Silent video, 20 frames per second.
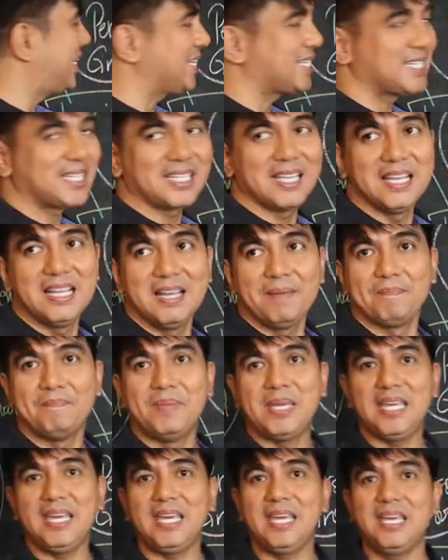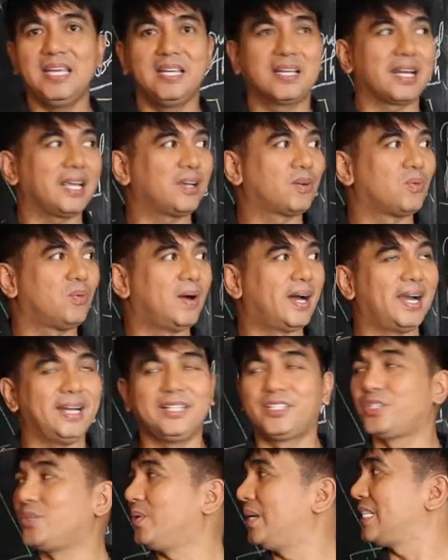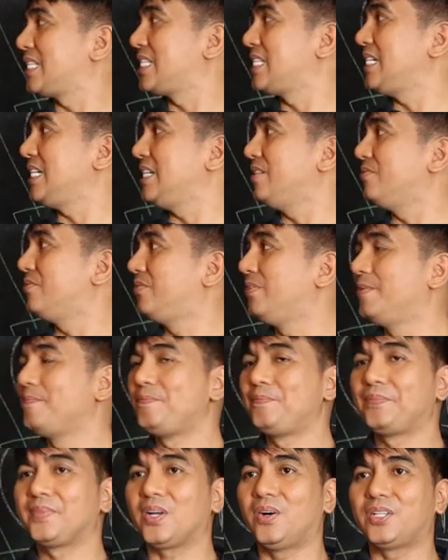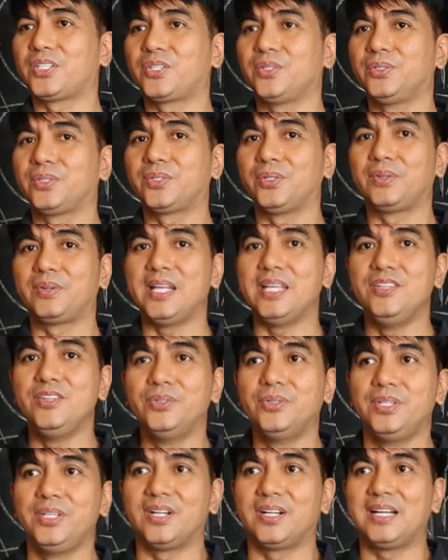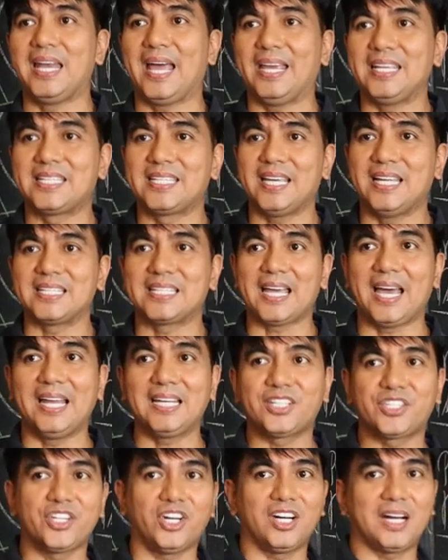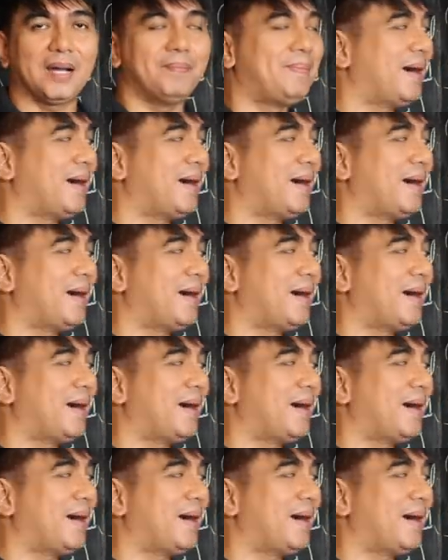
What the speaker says: just being required to achieve or to renew your license. I'll talk